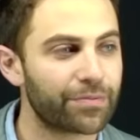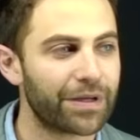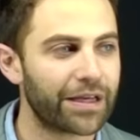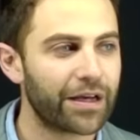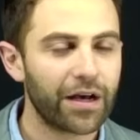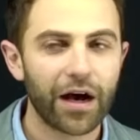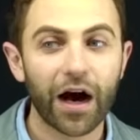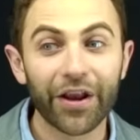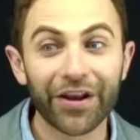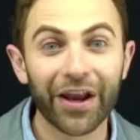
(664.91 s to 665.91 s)
to be
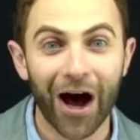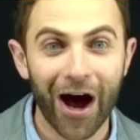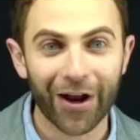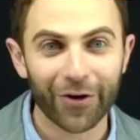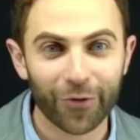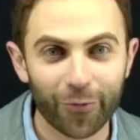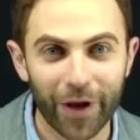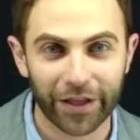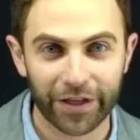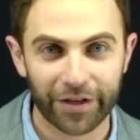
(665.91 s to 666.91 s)
a
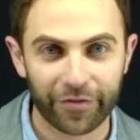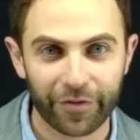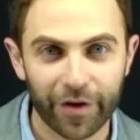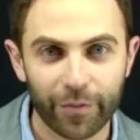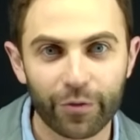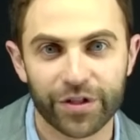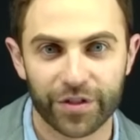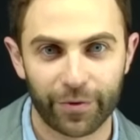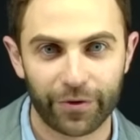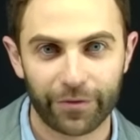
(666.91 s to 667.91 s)
non-relative
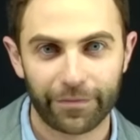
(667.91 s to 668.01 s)
principle.